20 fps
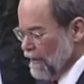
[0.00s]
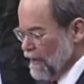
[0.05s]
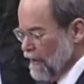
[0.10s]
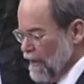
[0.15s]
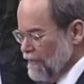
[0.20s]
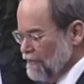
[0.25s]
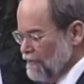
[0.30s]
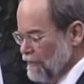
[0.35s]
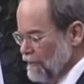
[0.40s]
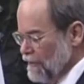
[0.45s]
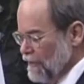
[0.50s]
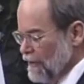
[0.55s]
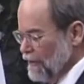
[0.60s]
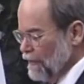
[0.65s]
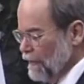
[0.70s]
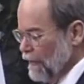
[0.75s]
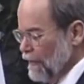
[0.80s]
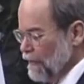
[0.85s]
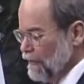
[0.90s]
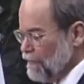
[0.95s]
Augustine
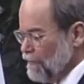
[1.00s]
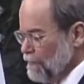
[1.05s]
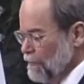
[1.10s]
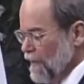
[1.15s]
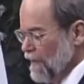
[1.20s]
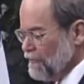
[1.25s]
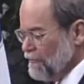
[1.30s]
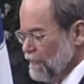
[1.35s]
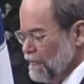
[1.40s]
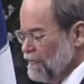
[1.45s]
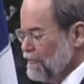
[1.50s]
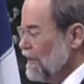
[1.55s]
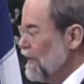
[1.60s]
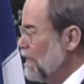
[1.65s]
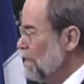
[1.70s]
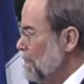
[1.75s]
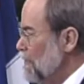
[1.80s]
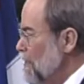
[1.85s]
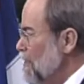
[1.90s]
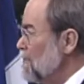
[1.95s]
declared its message,
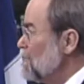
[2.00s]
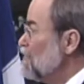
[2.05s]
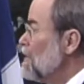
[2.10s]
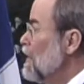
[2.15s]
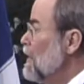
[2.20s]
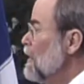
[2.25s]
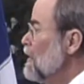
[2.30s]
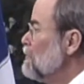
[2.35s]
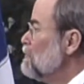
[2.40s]
get this,